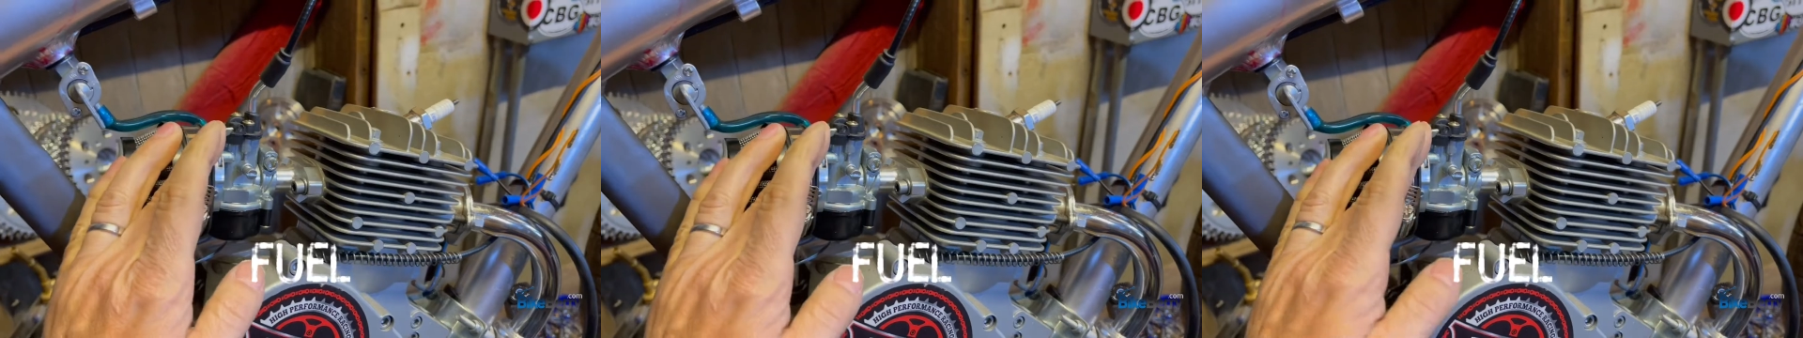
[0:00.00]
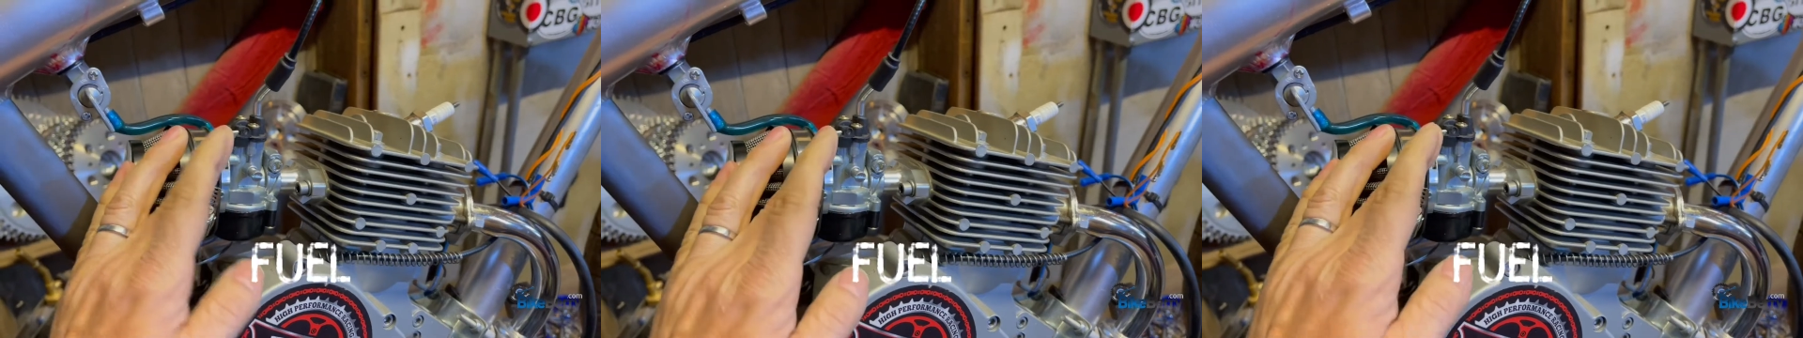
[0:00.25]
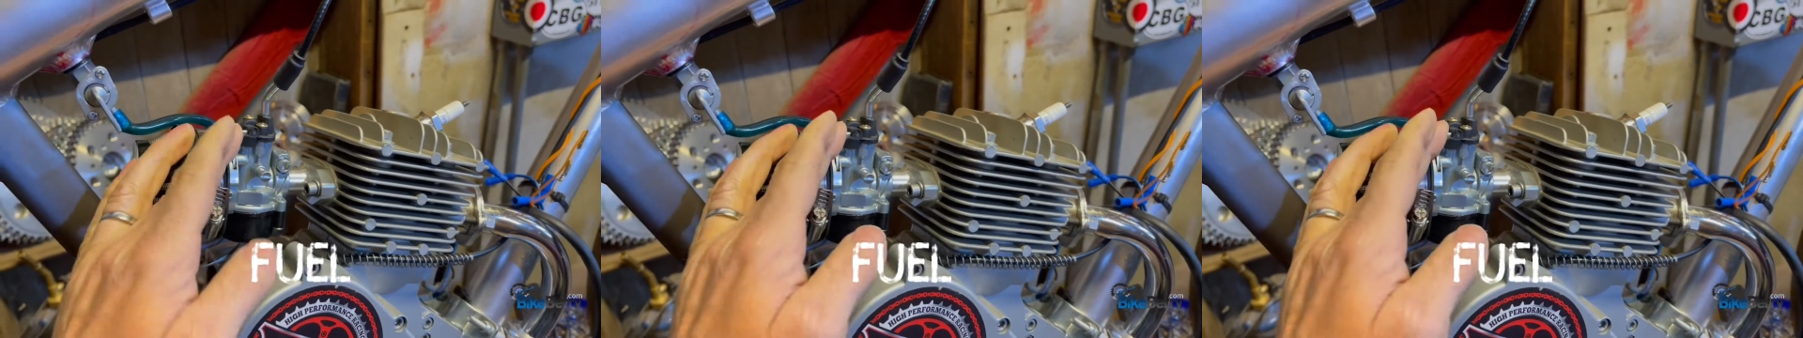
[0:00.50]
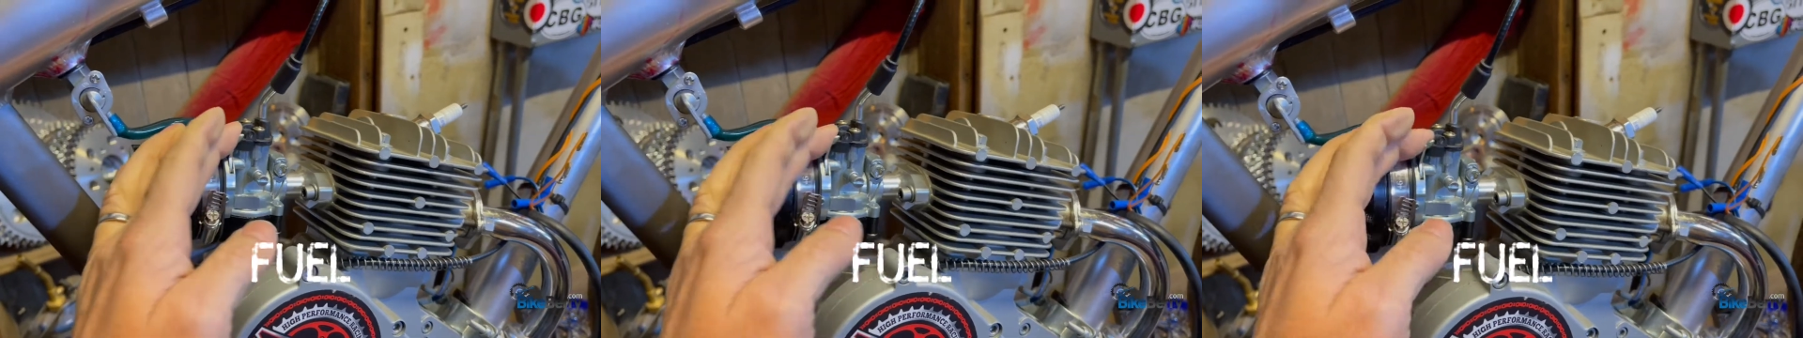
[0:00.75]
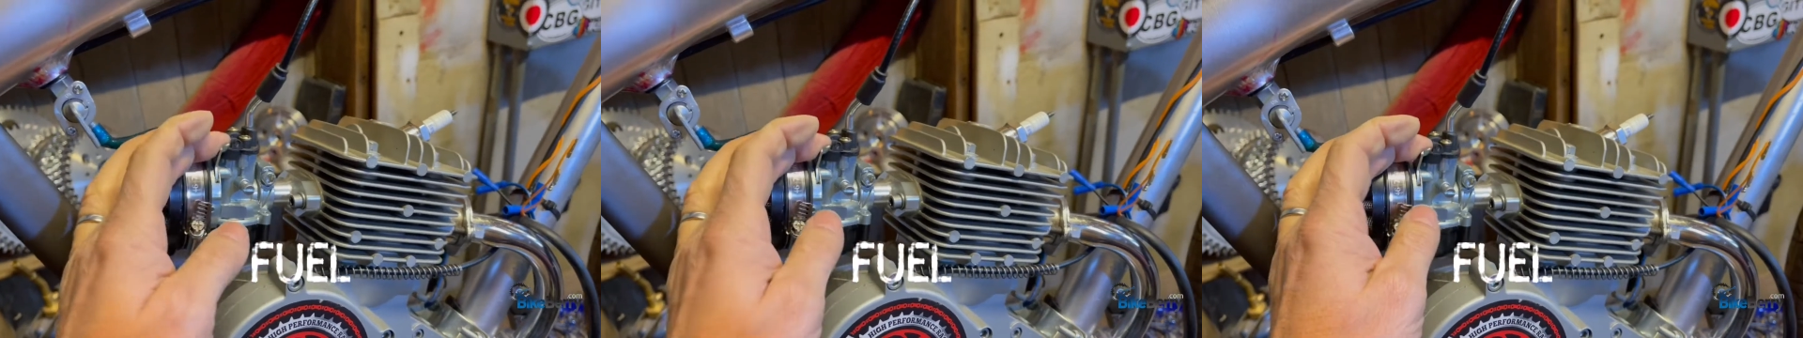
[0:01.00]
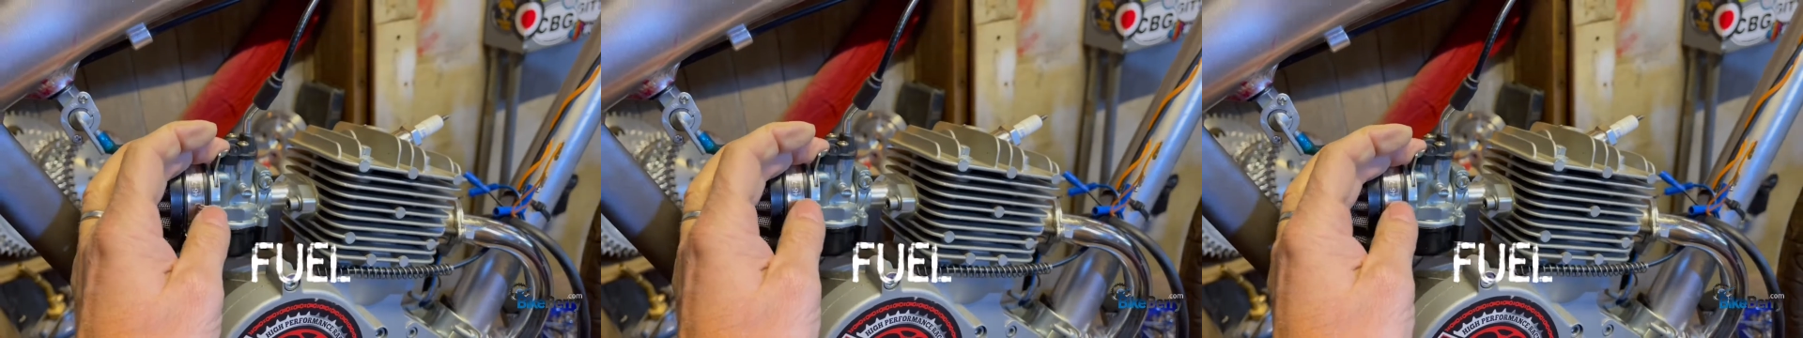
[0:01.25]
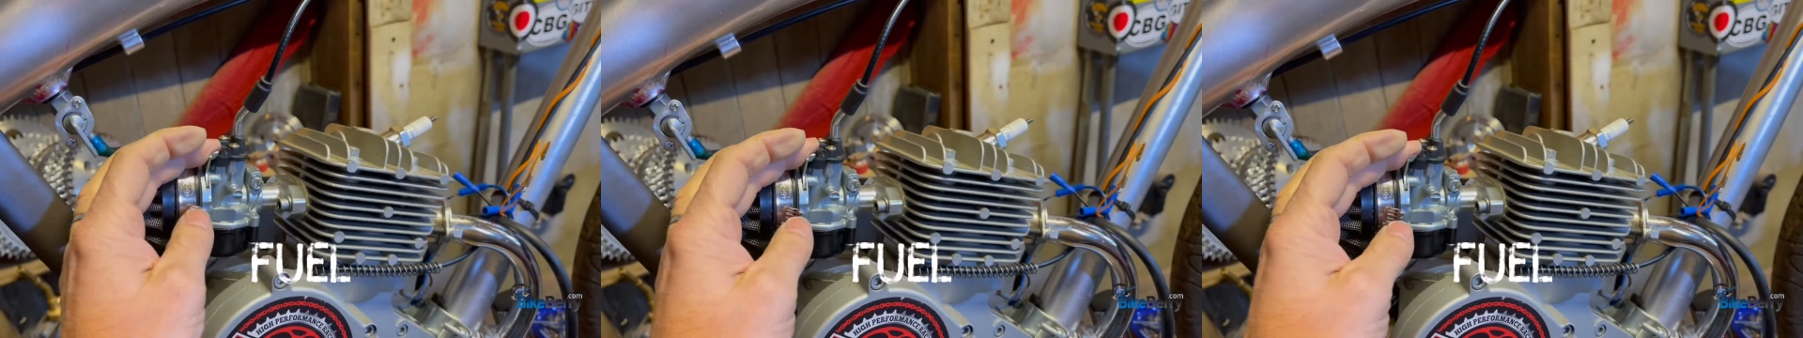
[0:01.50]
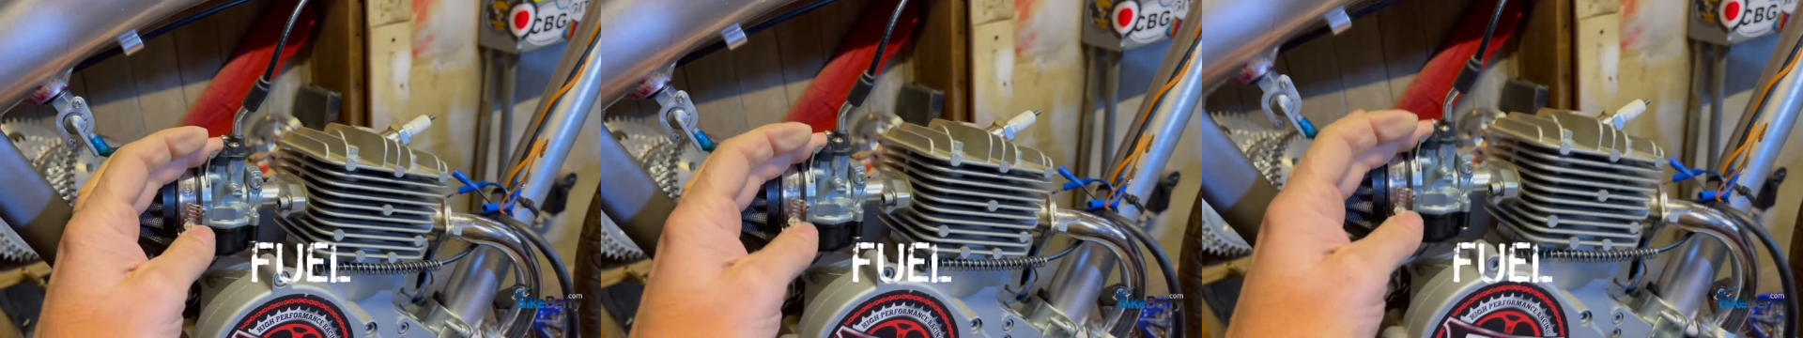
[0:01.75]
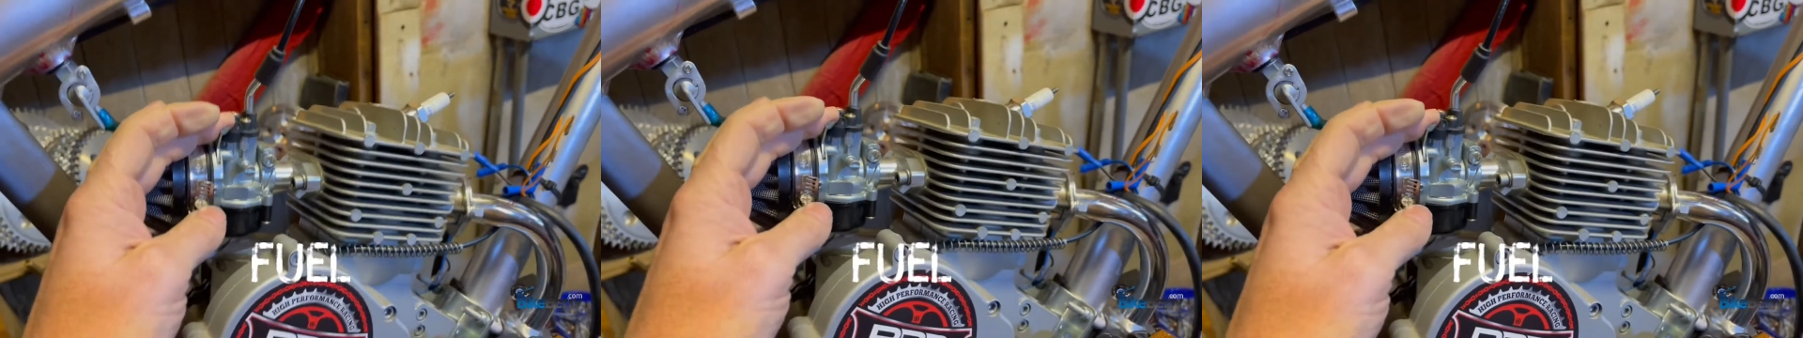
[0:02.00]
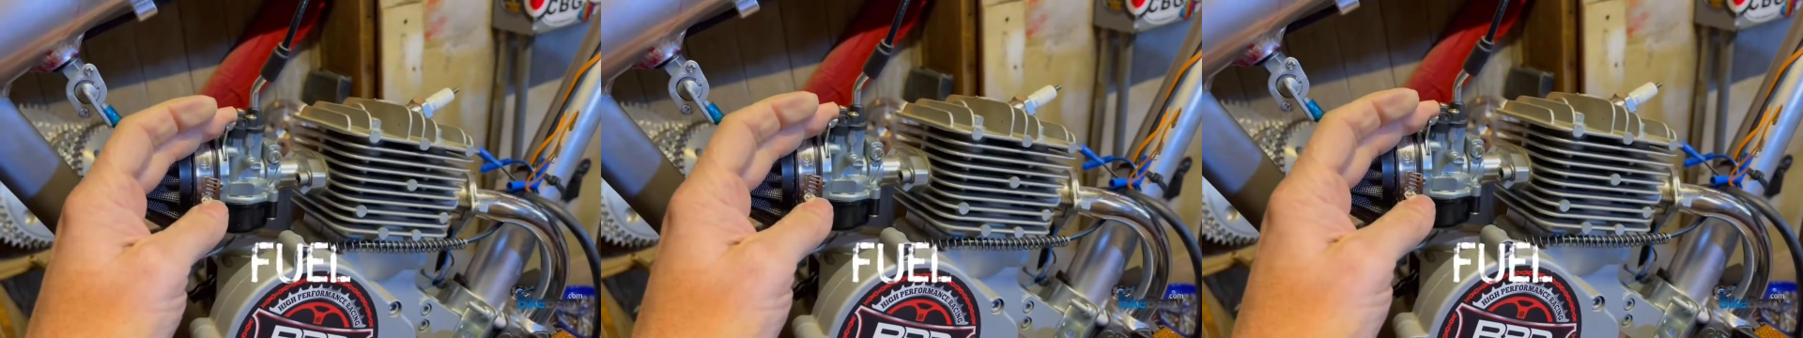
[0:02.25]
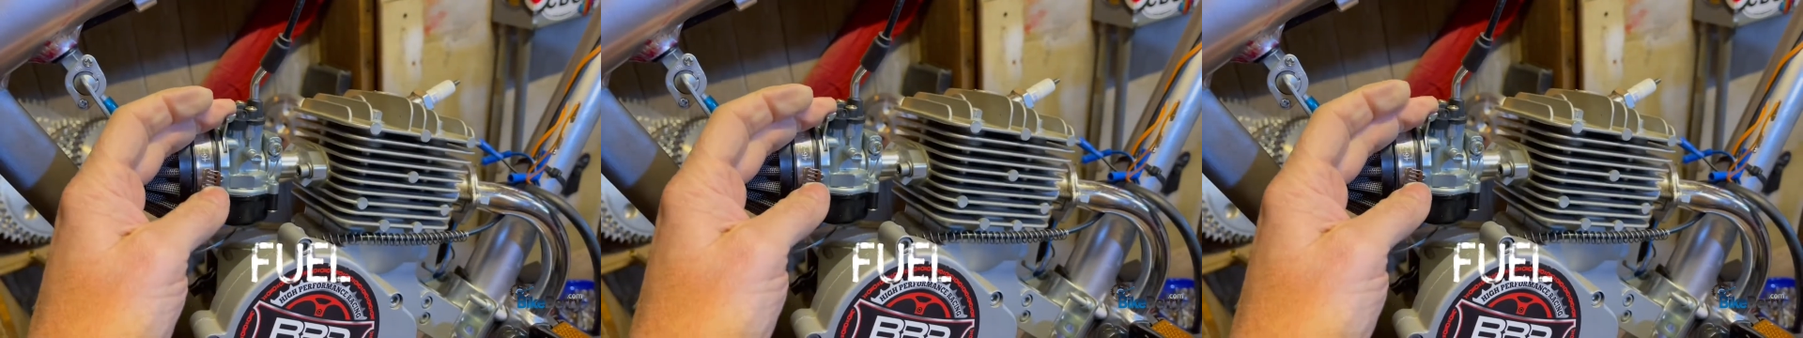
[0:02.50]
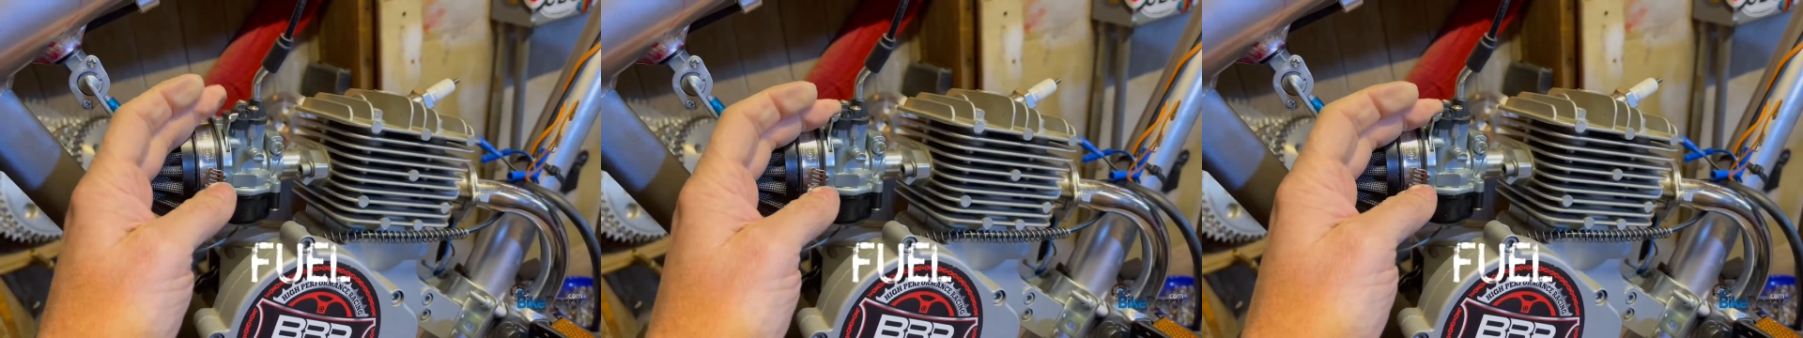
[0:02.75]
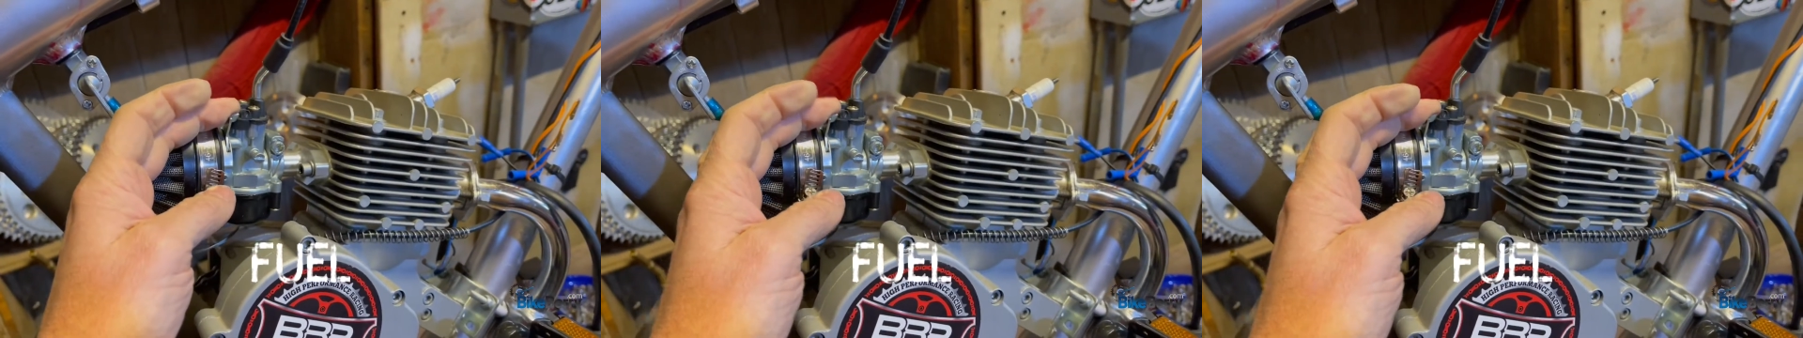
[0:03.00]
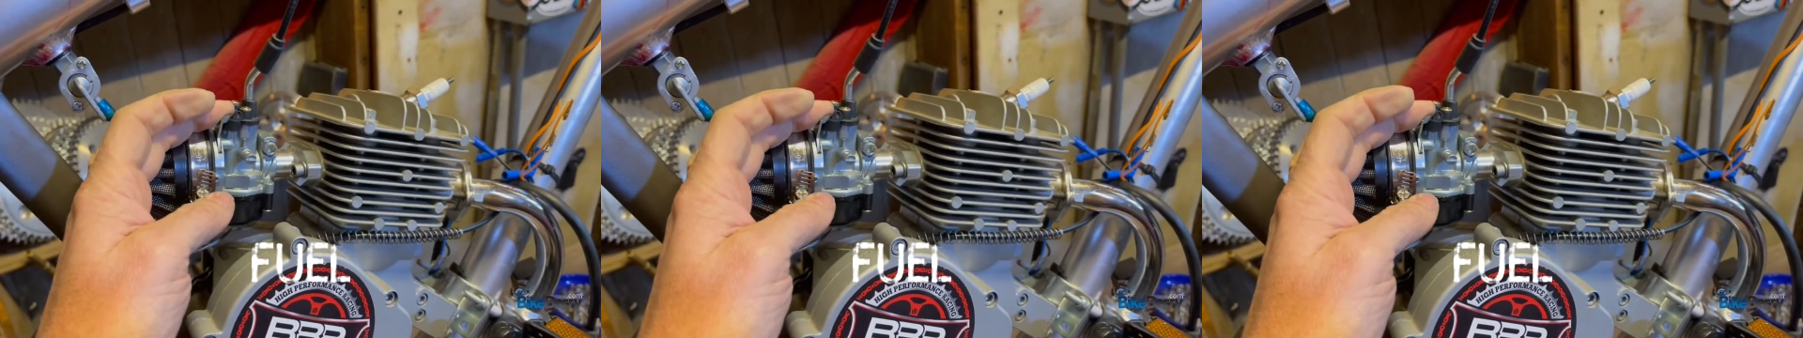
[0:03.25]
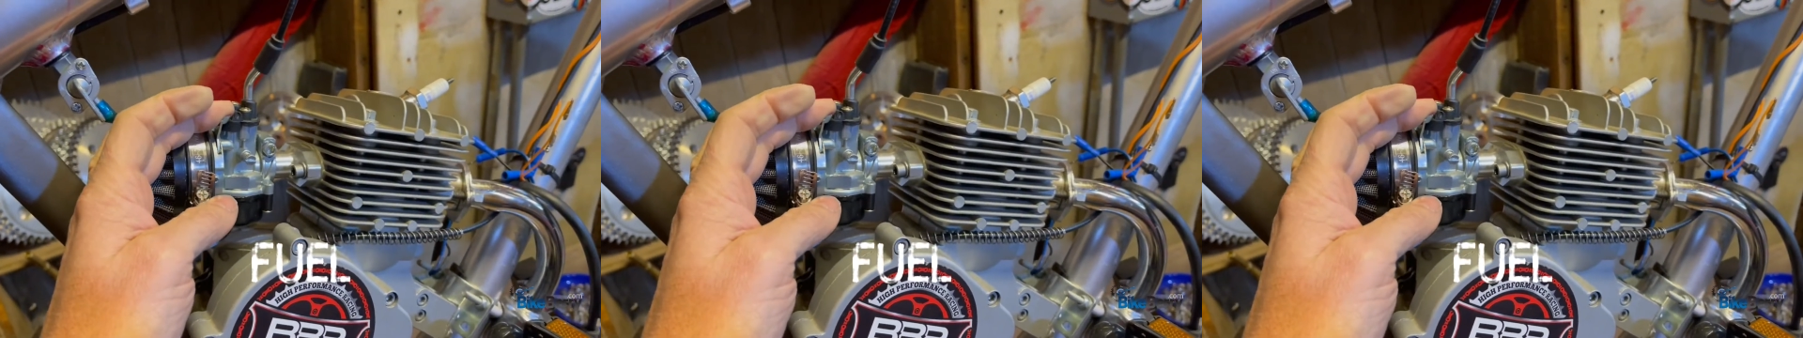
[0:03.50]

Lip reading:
[unreadable: no face in view]